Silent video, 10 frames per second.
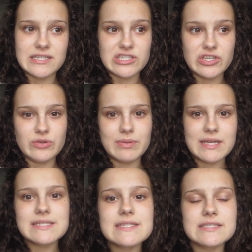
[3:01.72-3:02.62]
into new
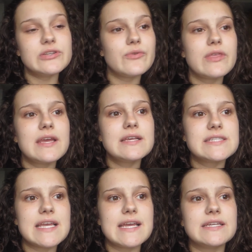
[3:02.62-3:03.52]
places and new
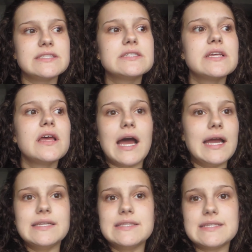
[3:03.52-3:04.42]
things, and
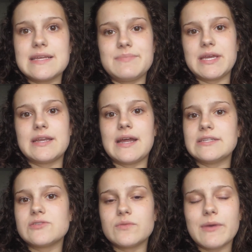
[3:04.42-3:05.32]
I did the same thing in high
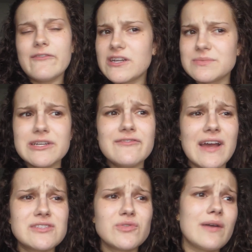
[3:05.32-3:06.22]
school. My freshman year of
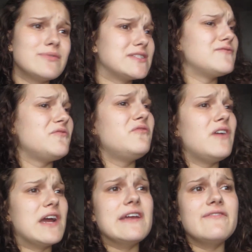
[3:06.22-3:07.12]
high school, I was
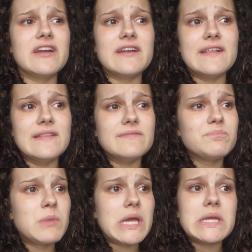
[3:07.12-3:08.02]
very, very,
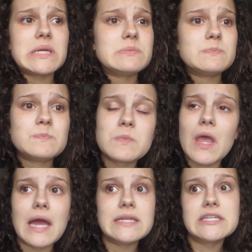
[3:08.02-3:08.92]
like,
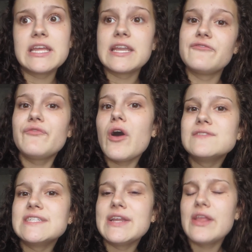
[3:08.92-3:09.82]
I didn't get
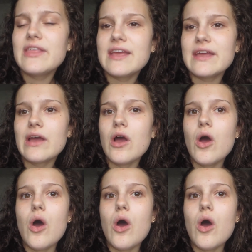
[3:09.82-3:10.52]
involved in anything,